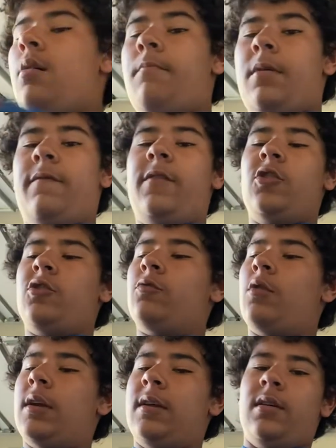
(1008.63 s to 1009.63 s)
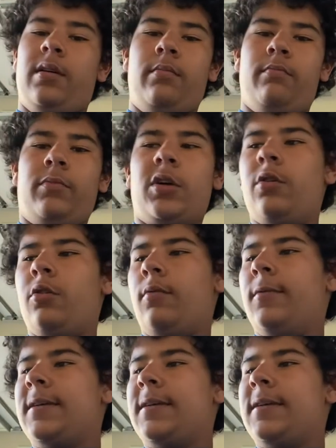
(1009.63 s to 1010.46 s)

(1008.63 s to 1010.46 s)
But if you just wanted to throw a normal